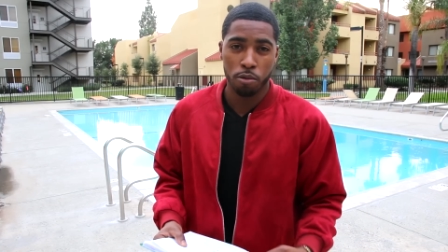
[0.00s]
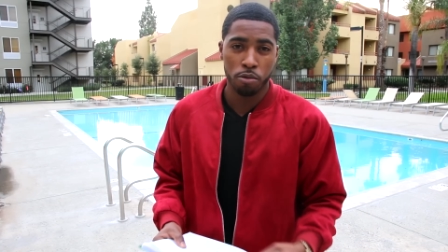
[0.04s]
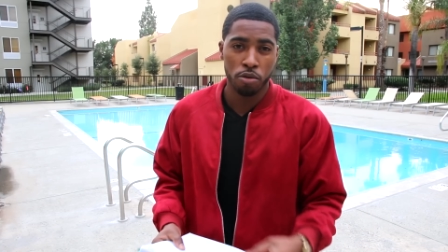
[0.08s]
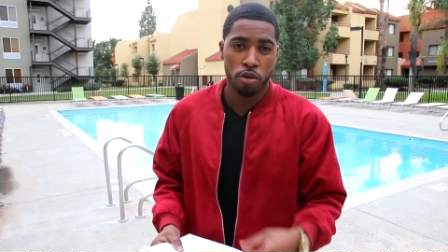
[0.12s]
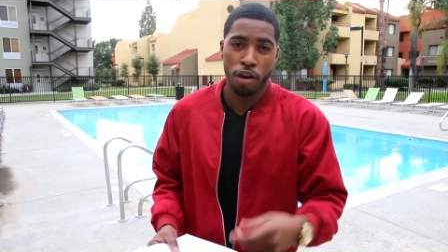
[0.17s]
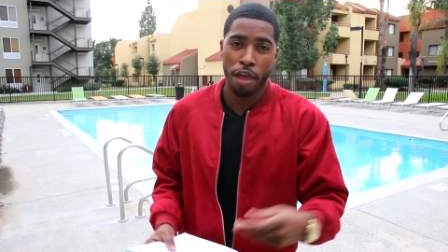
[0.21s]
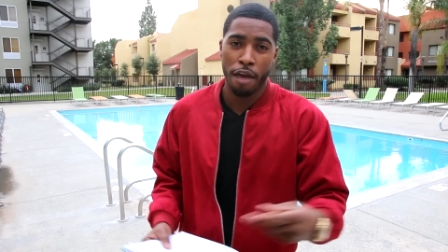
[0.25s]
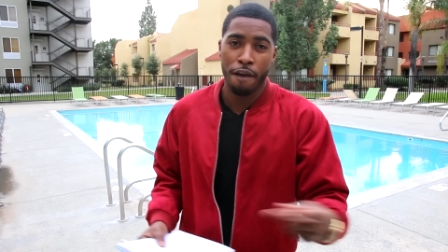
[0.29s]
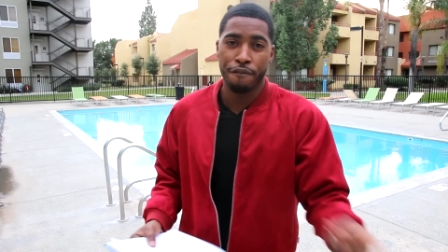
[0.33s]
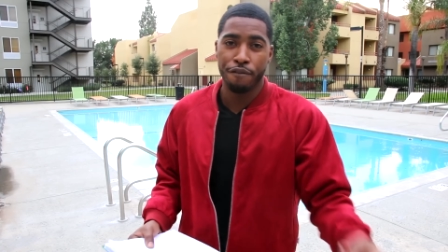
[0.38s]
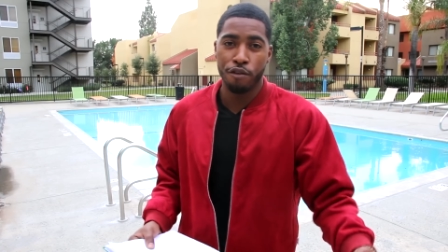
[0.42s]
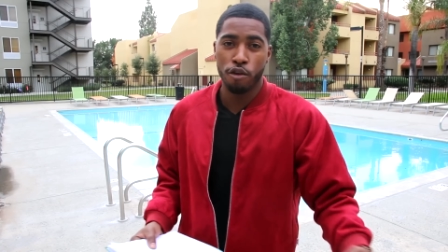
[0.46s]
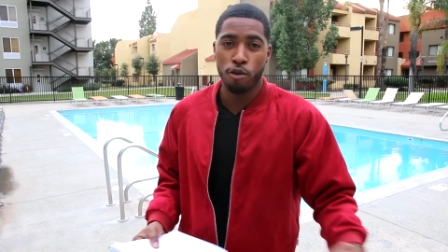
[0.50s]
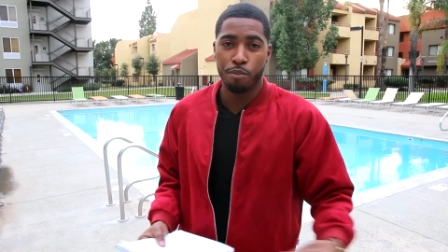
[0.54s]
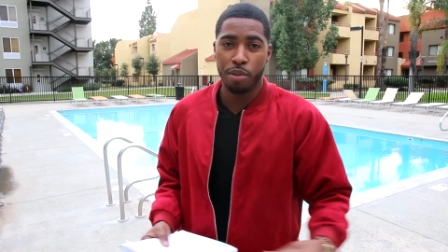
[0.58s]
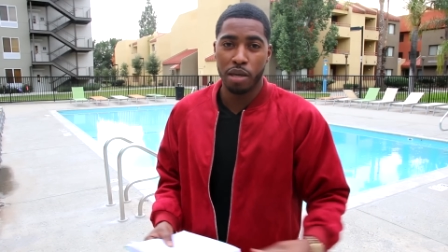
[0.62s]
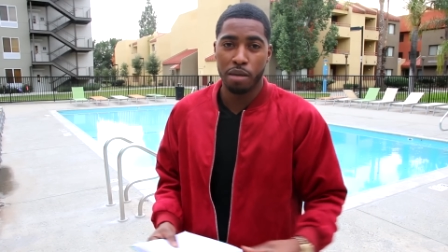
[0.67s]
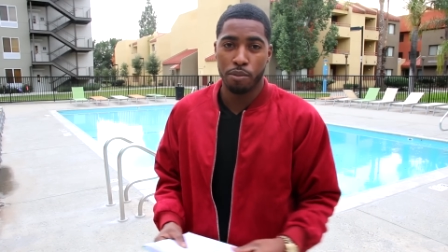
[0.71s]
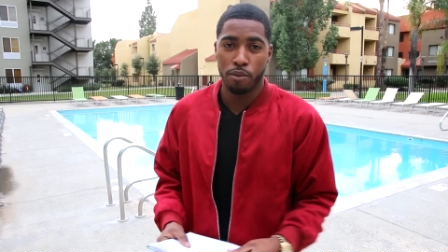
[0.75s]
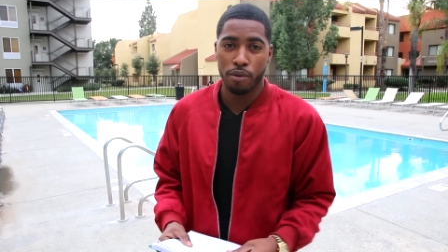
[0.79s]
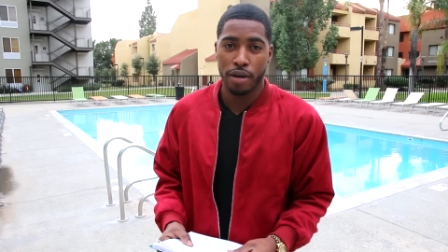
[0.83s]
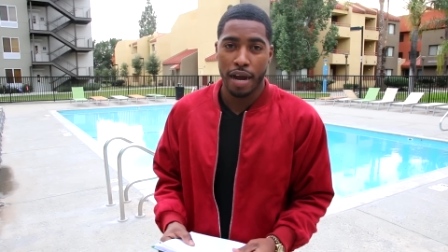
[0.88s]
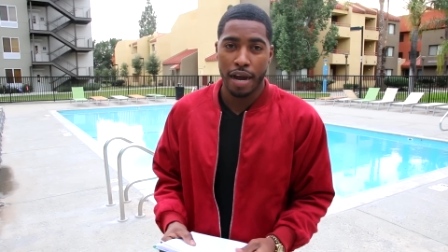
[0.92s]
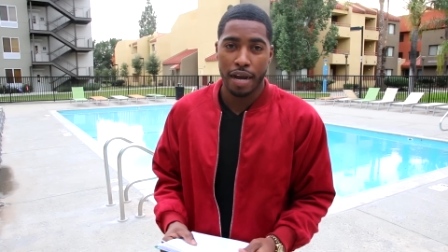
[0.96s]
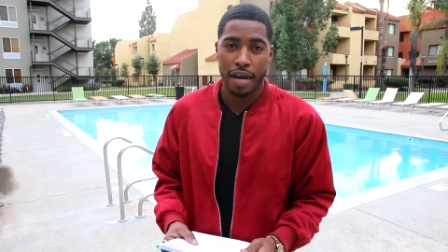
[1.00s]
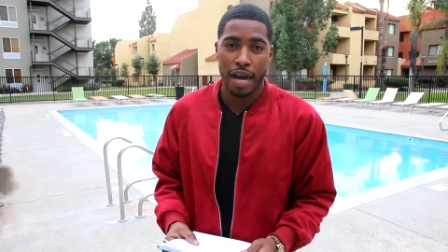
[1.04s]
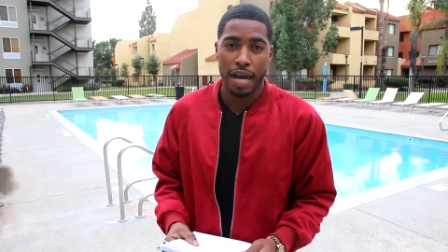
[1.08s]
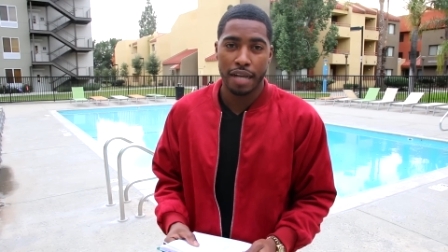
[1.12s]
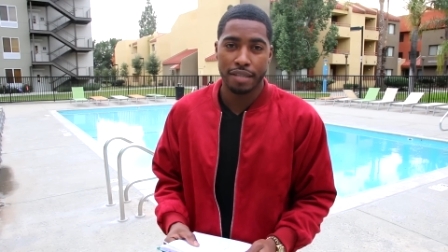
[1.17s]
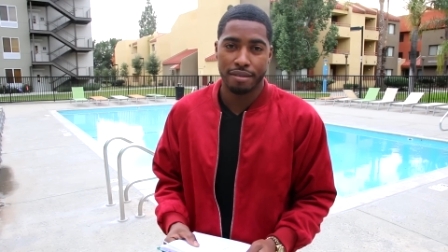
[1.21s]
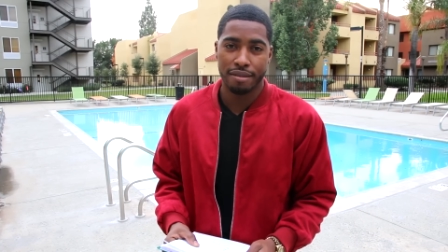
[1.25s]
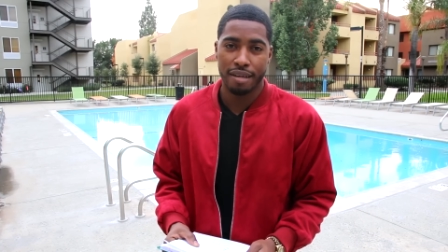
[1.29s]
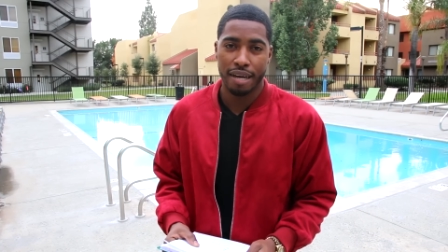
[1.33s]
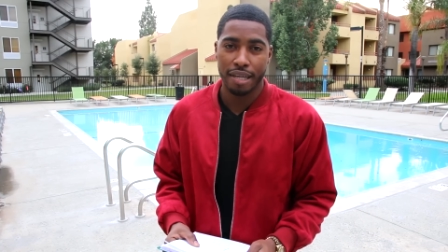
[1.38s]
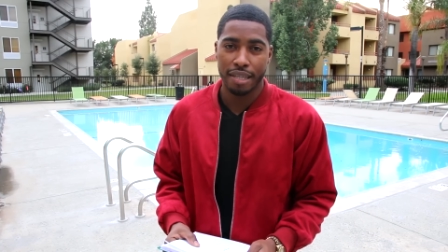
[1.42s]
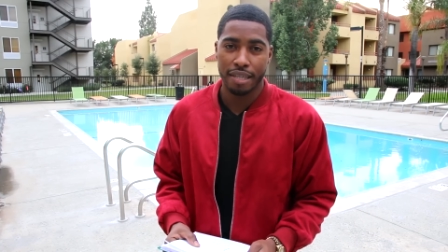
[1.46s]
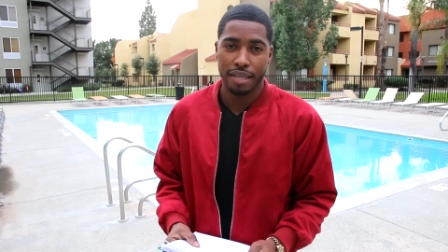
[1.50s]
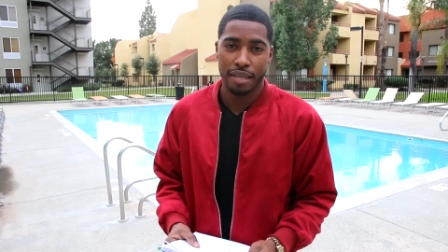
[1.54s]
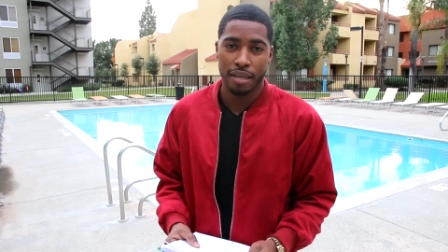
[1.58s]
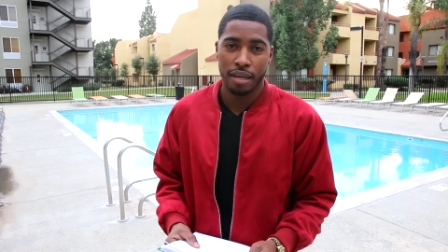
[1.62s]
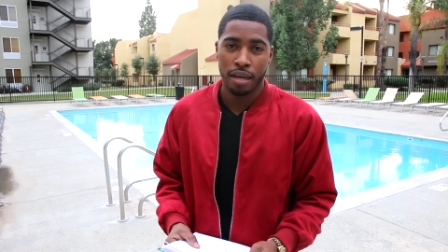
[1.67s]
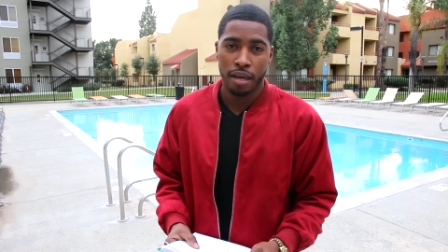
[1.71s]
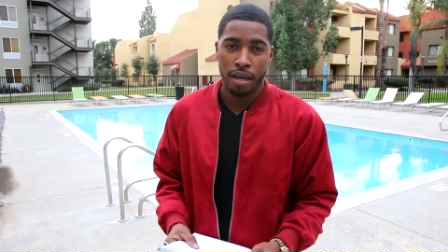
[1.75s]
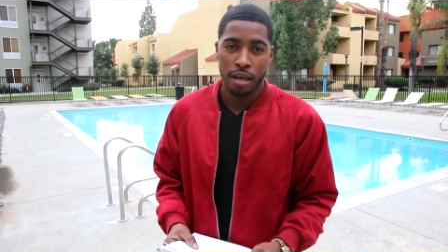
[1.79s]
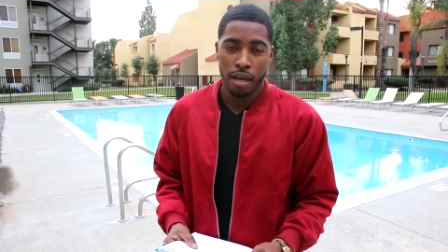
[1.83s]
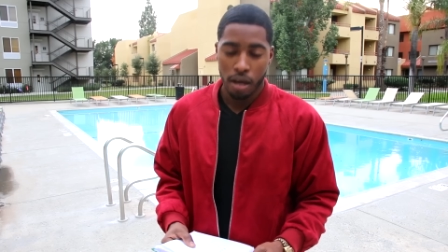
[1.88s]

It was only a few people that I contacted.